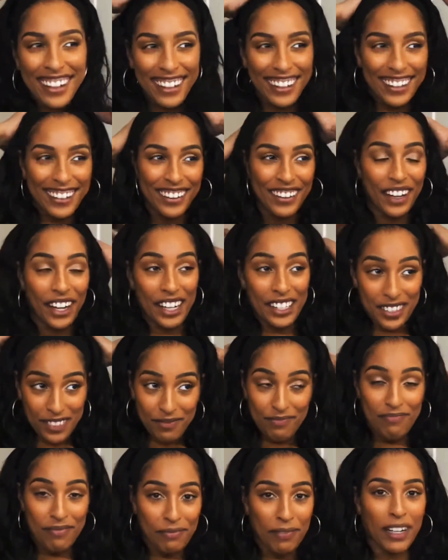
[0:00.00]
You guys,
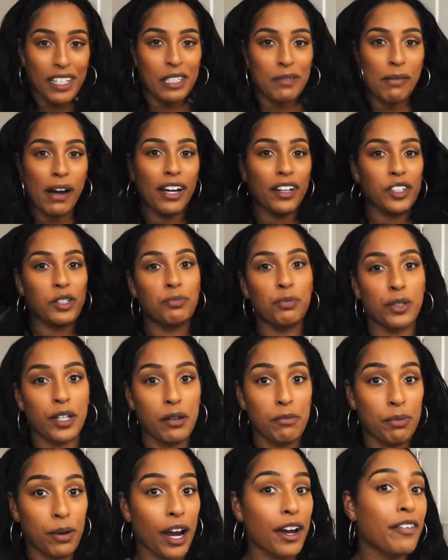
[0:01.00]
my smile's pretty
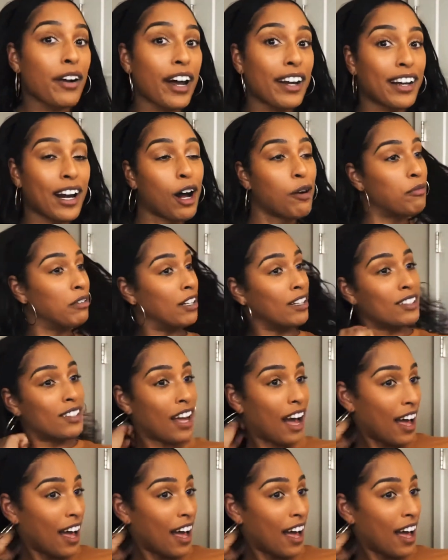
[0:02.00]
bright right now because